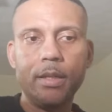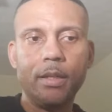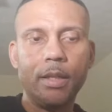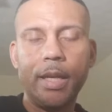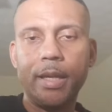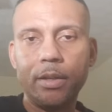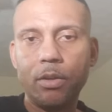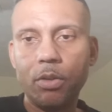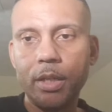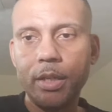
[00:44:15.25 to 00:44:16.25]
laying
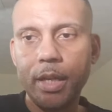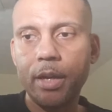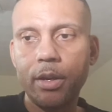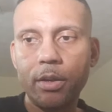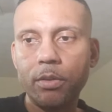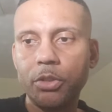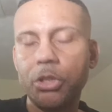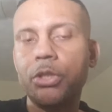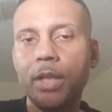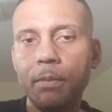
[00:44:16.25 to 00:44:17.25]
on their
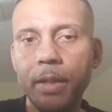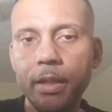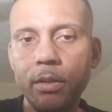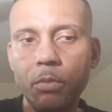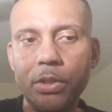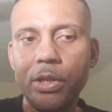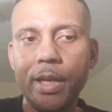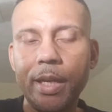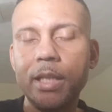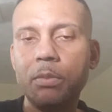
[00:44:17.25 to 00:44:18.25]
stomach with their
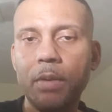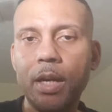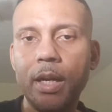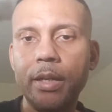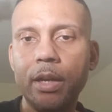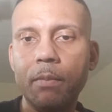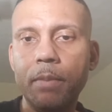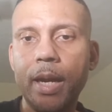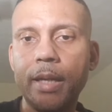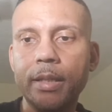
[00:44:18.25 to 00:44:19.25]
hands behind their
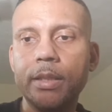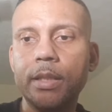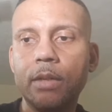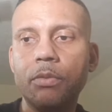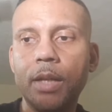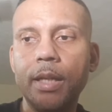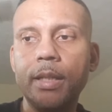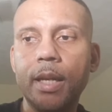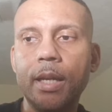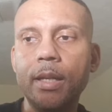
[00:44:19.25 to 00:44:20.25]
back and stuff like
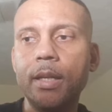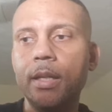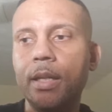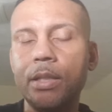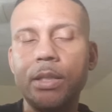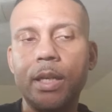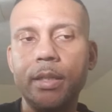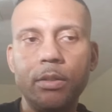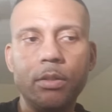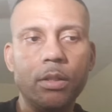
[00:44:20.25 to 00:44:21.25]
that. That's like